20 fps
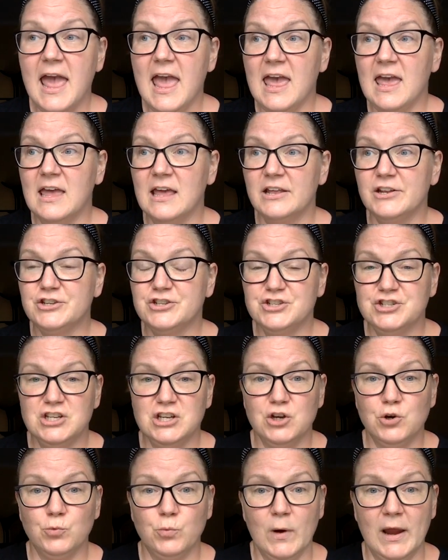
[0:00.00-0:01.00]
And
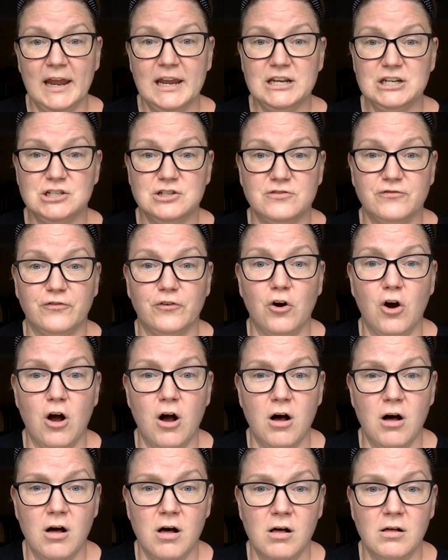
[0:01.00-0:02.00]
she arranged for
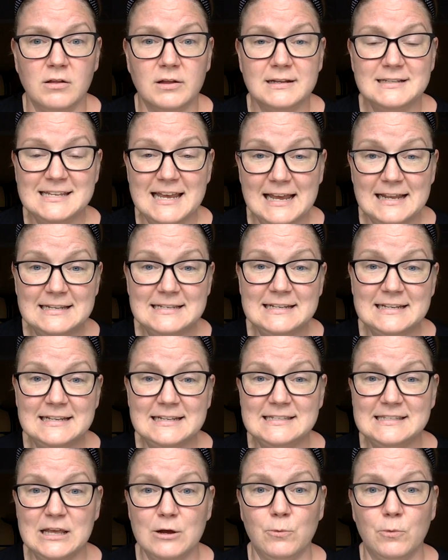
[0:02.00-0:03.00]
all
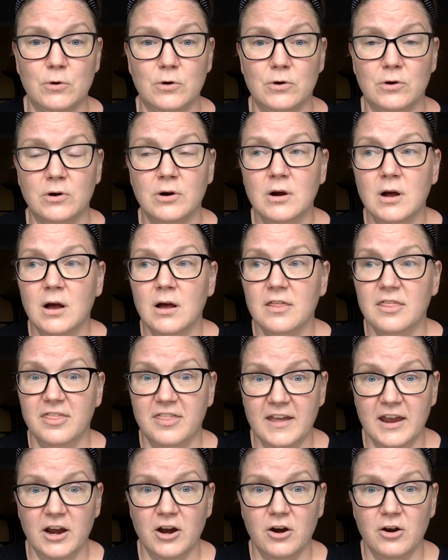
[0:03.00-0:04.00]
attendees that were
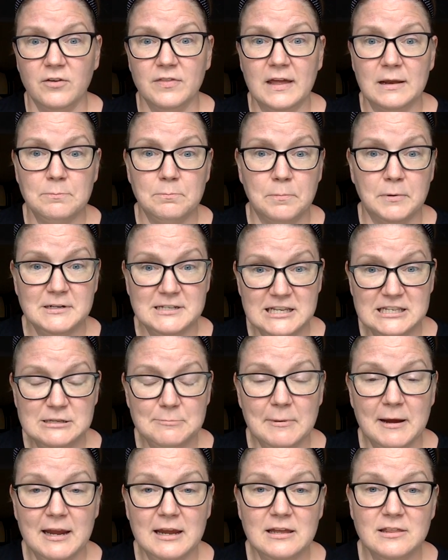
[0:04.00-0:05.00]
there that
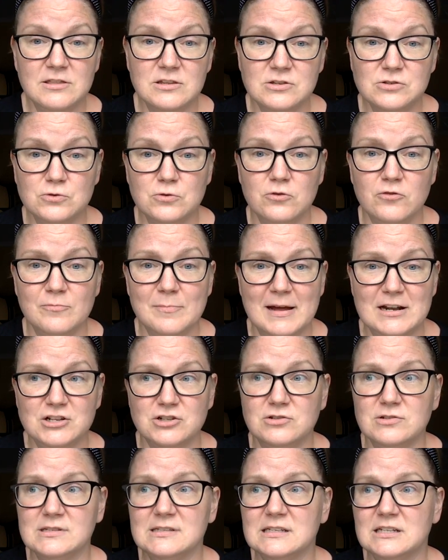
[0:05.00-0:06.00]
participate in the School of
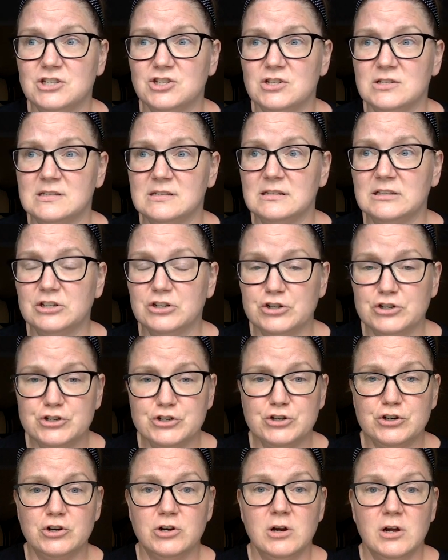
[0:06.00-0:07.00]
Magical Stitches and
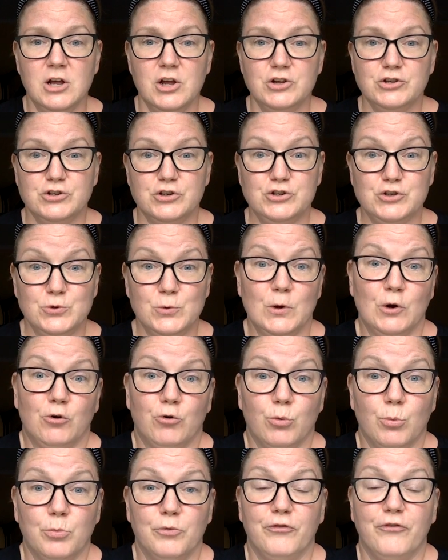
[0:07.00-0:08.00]
Literature to do a
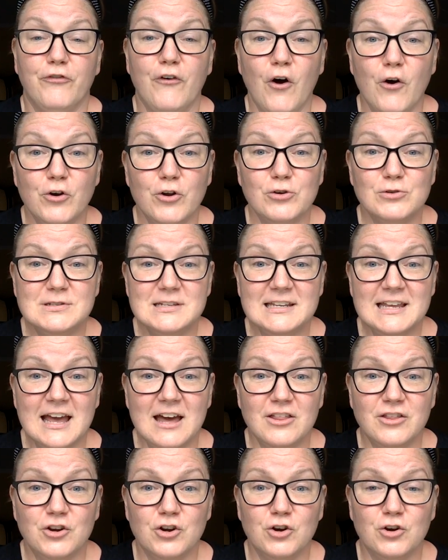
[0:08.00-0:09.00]
group photo
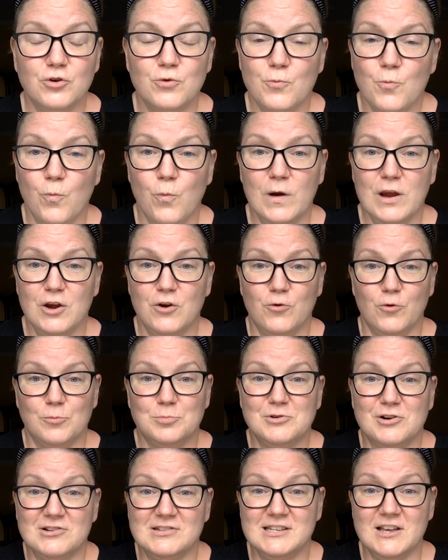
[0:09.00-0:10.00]
together. We
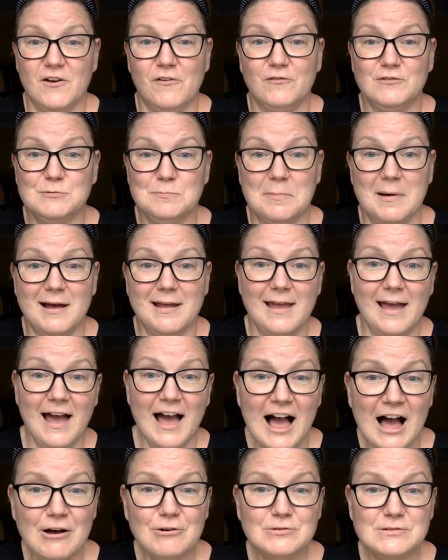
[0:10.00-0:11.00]
grouped ourselves by
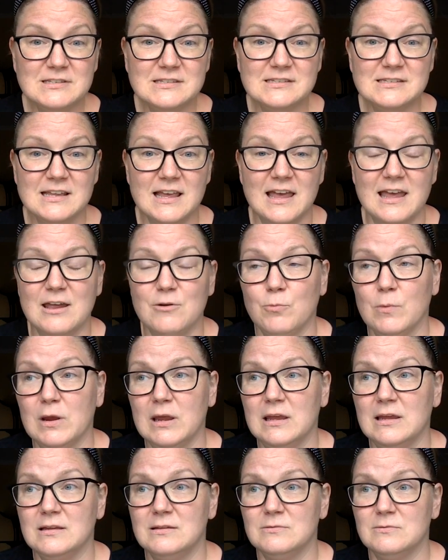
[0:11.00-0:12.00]
house and
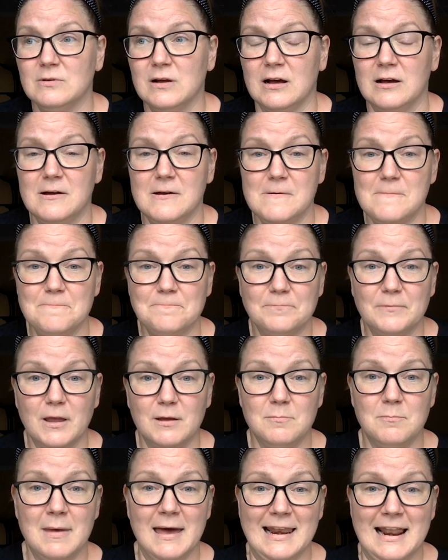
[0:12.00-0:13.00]
we um,
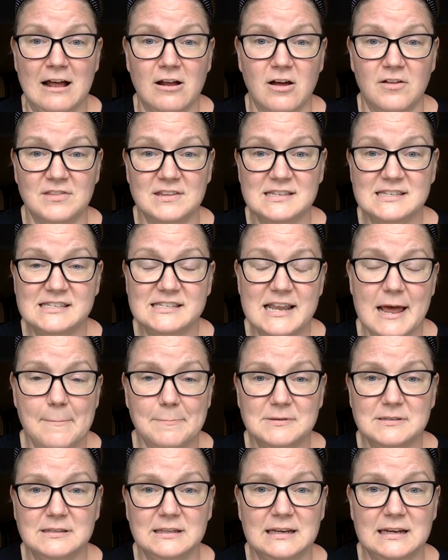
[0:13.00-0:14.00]
met out on the
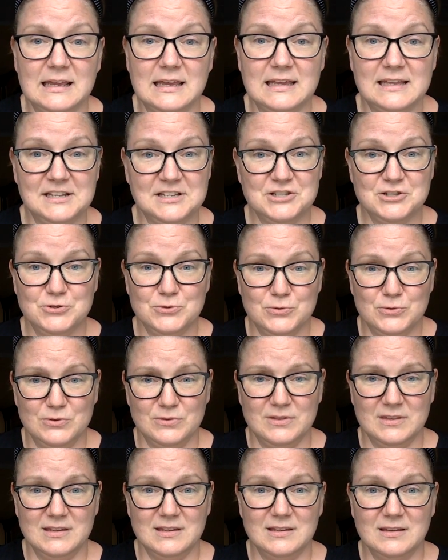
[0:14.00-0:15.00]
steps leading
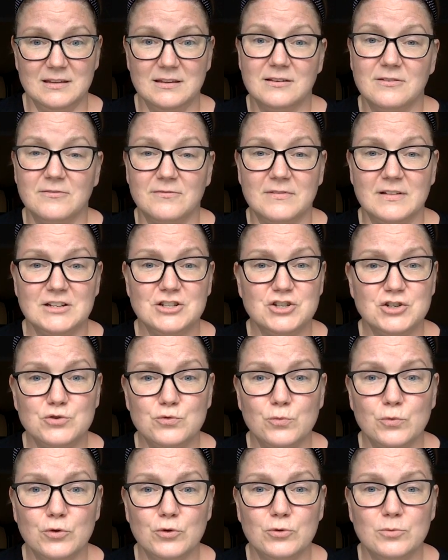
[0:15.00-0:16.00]
into the
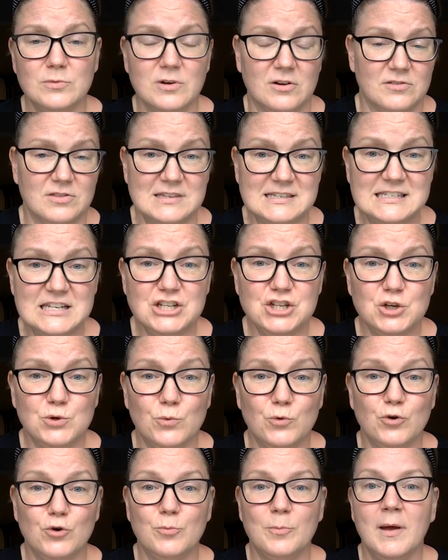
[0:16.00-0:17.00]
convention room or the stitching
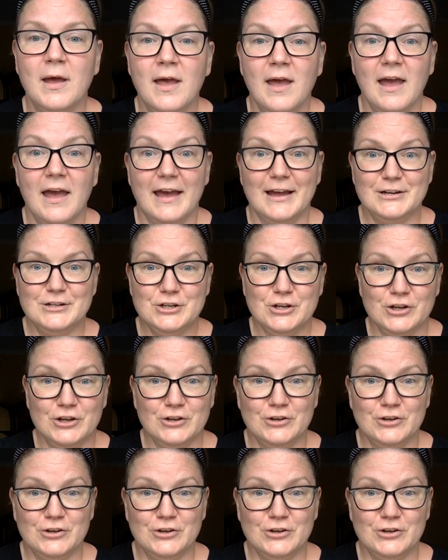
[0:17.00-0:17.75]
room and took